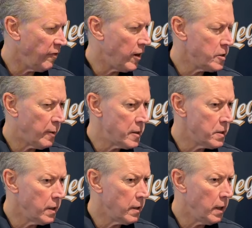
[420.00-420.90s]
vice
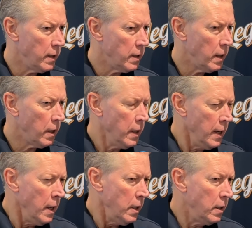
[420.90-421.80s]
president, and
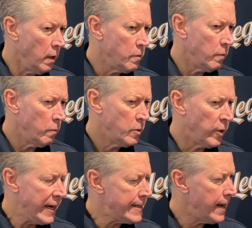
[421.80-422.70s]
you know,
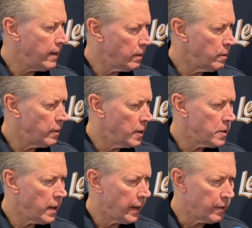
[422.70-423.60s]
Greg Taylor, who does a
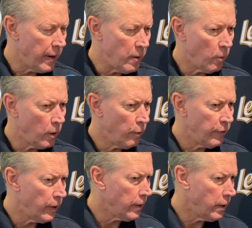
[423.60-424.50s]
lot of great work over
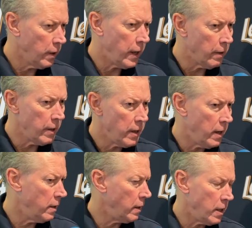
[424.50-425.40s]
there, Carrie
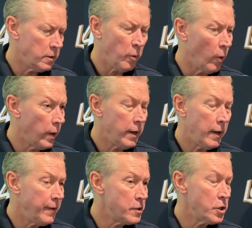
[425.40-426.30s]
Osborne.
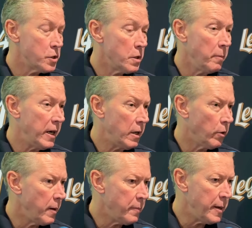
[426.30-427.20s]
There's just so many
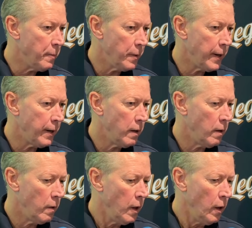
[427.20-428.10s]
great people that
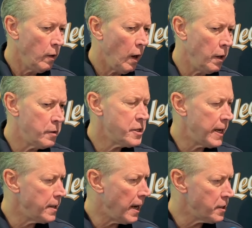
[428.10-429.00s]

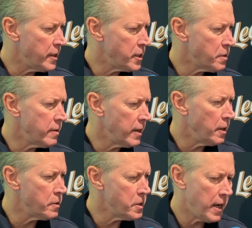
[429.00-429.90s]
understand Dodger history and
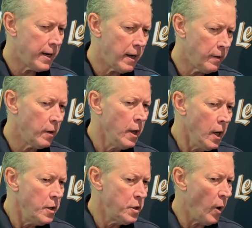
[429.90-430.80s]
understand how
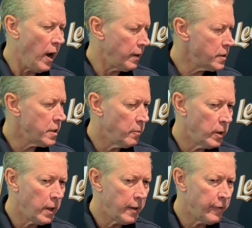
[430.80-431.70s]
to honor
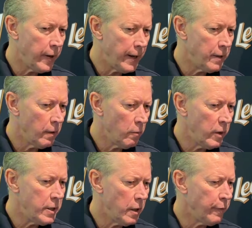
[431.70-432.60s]
someone like Fernando. And we
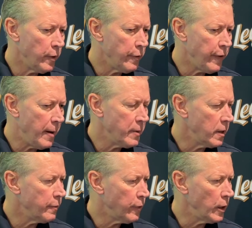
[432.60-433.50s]
did it for the family
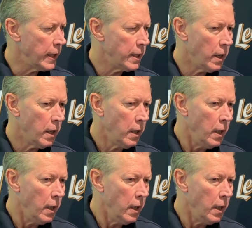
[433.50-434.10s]
and for Linda.